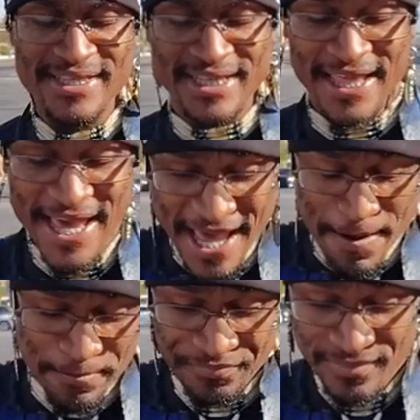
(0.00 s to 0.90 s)
pleaseth
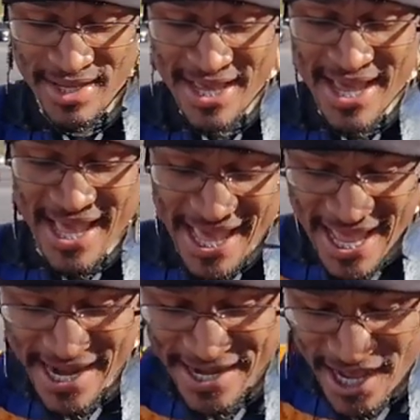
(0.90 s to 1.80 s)
him.
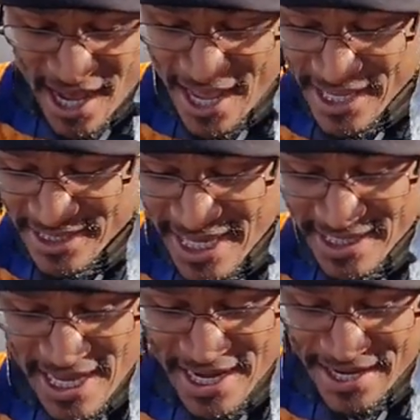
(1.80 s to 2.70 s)
And none it
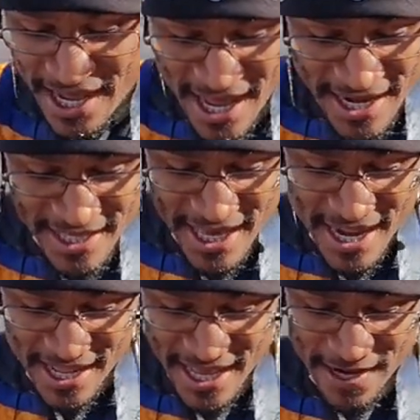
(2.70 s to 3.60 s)
says, and none
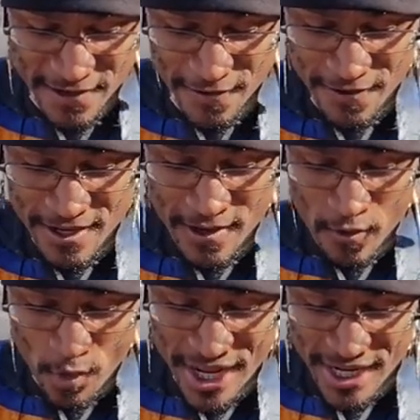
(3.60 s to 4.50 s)
can hinder
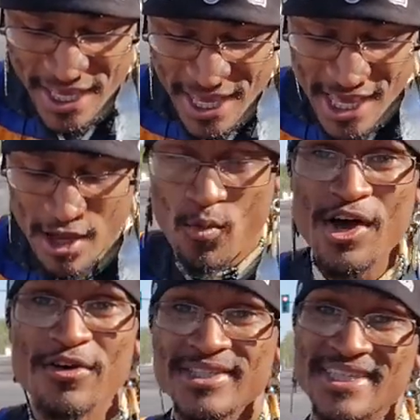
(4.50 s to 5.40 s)
when he
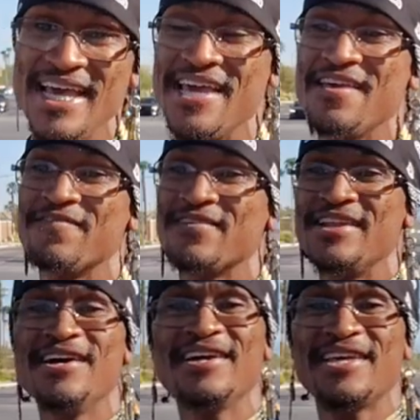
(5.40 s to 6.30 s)
will save.
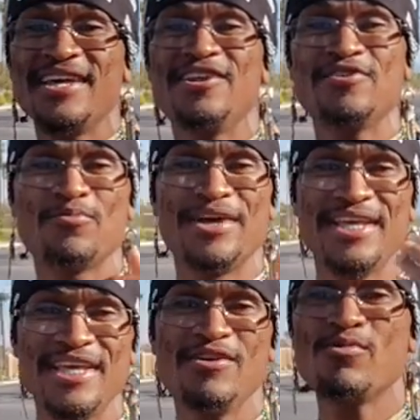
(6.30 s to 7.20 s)
And none can hinder when
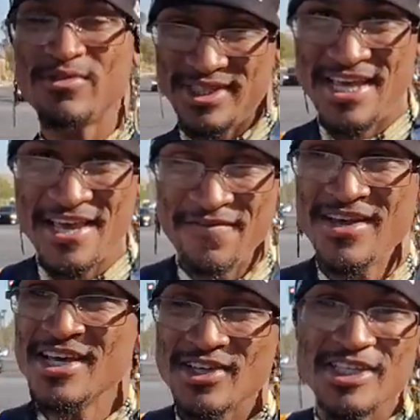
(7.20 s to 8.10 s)
he will save.
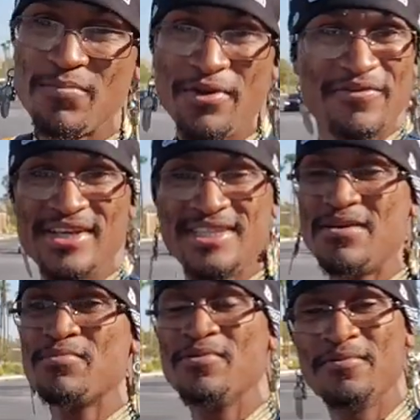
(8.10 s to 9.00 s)
So that's a perfect
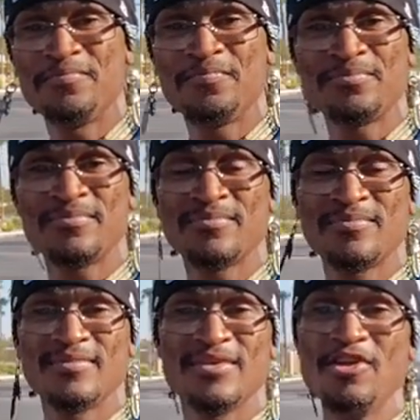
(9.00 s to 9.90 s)
example.
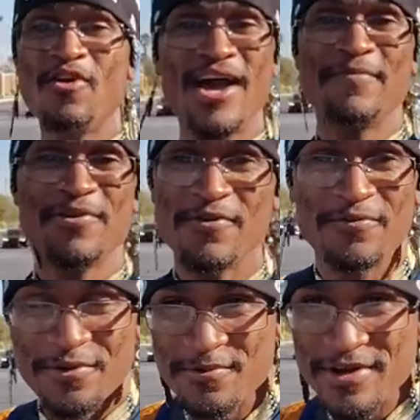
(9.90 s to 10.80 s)
You don't have your
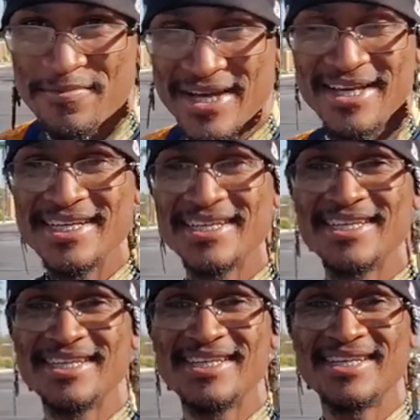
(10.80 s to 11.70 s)
own free will, man.
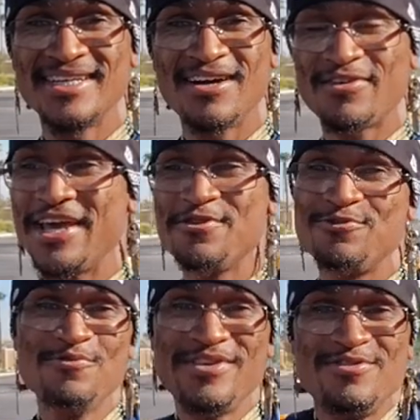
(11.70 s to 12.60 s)
Okay,
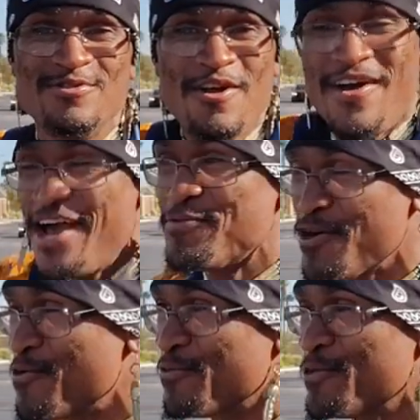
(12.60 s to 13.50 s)
you, you, you don't have
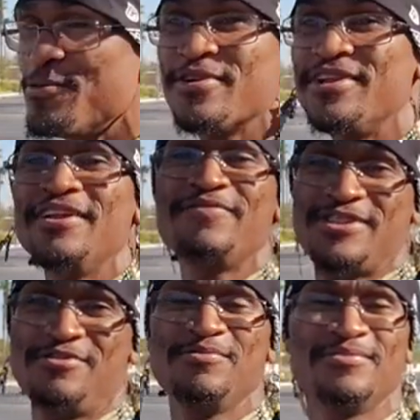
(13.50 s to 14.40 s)
your own free will. None of
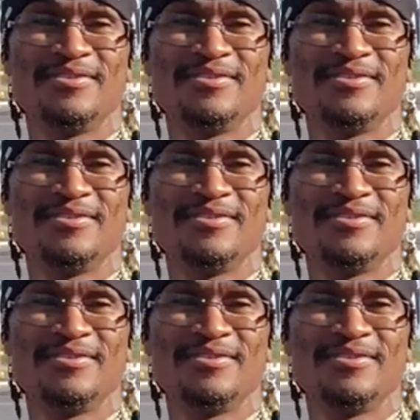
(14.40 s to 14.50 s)
us do.